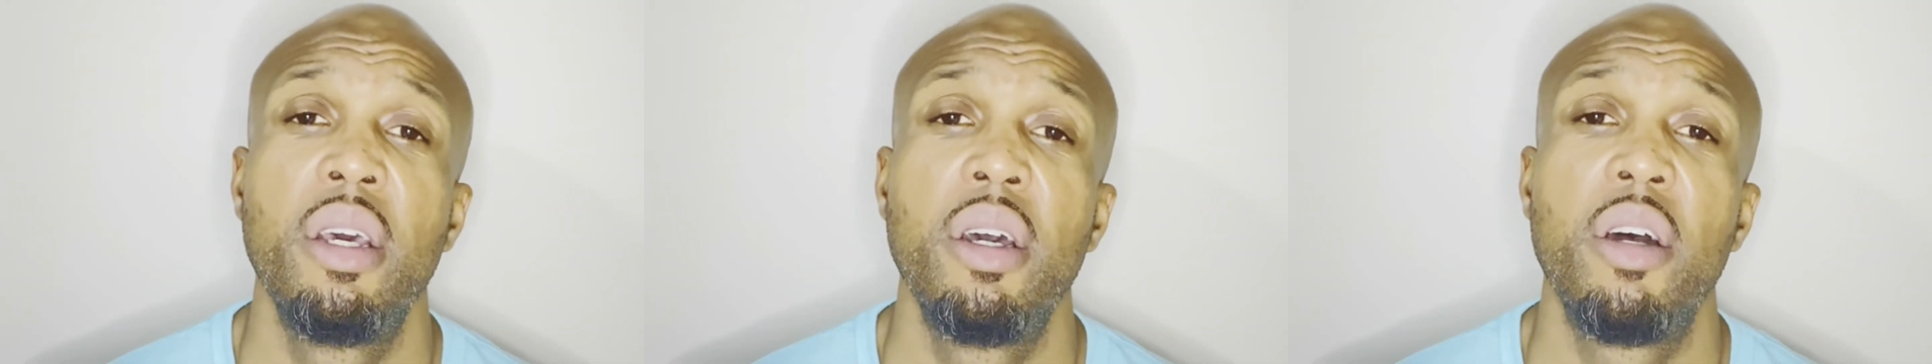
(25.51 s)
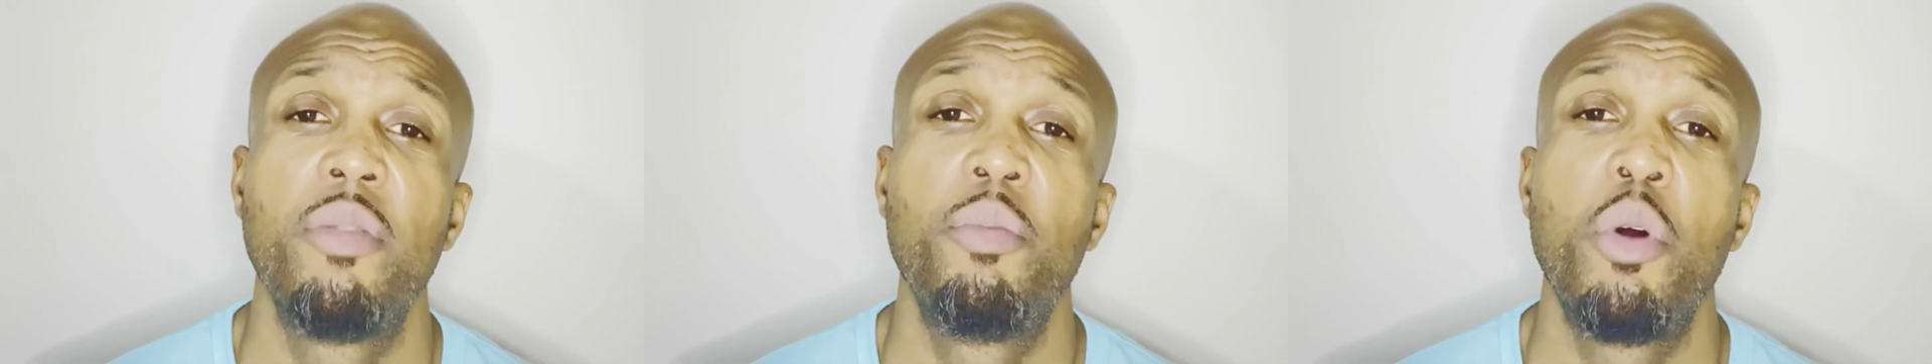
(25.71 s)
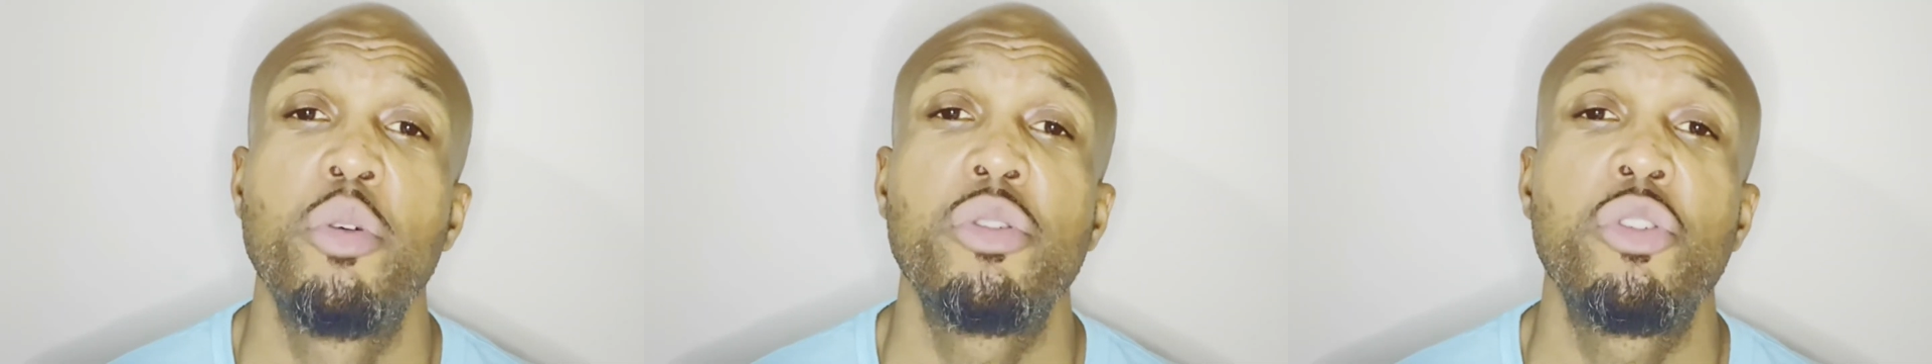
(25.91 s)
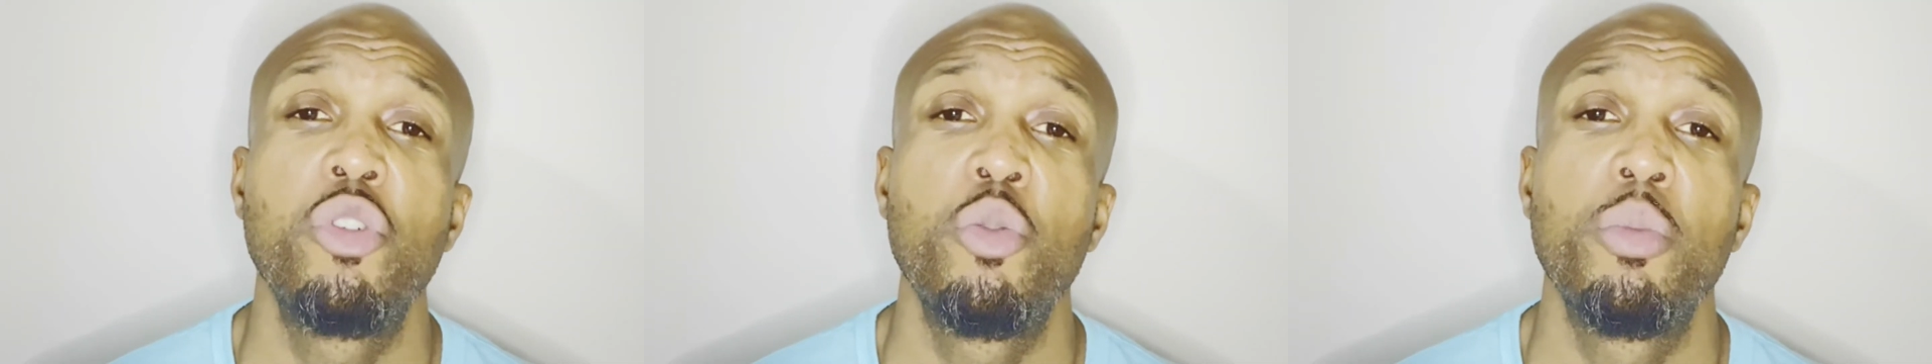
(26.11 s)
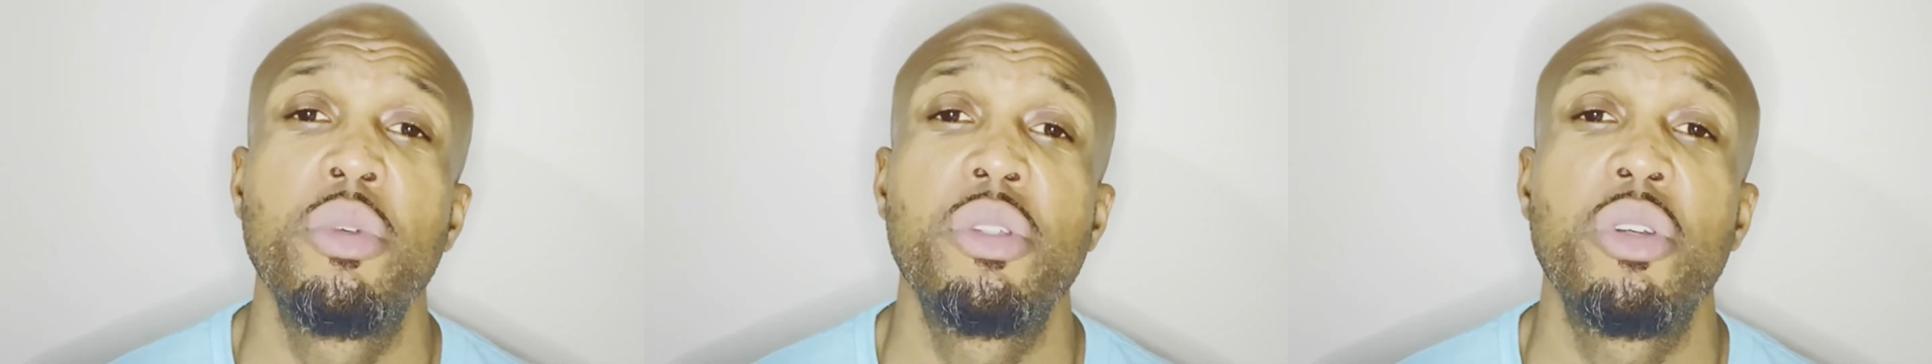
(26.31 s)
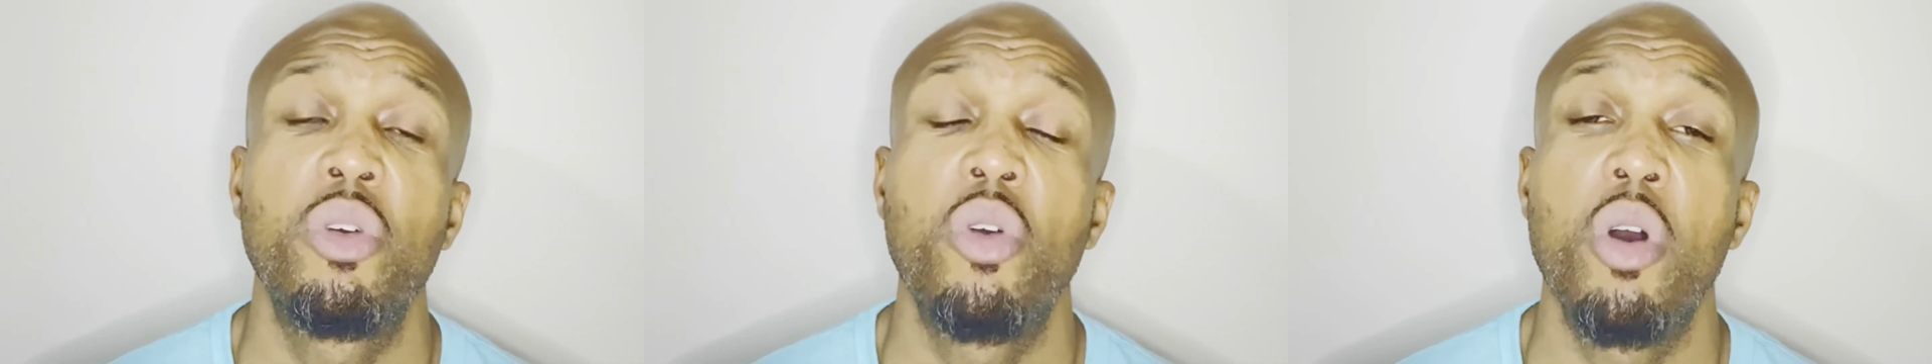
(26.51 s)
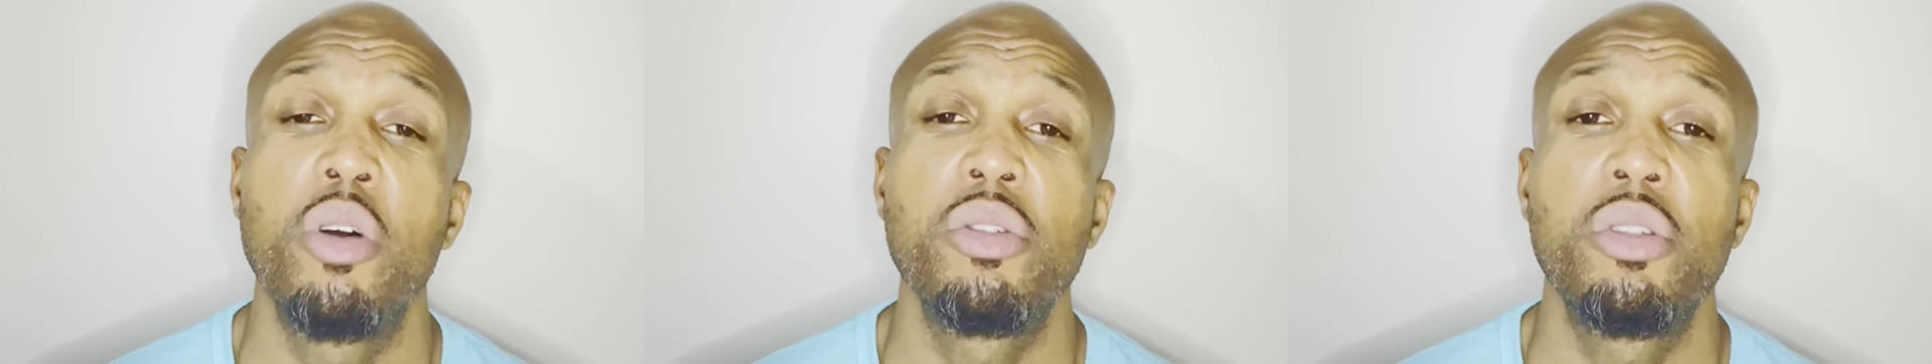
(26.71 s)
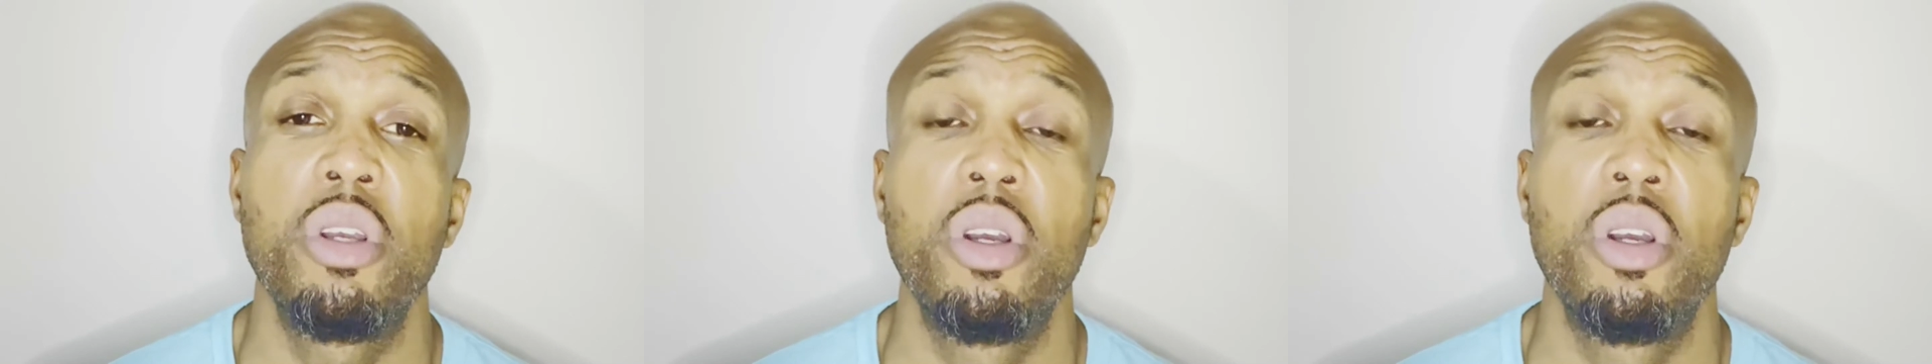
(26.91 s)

of most humans across the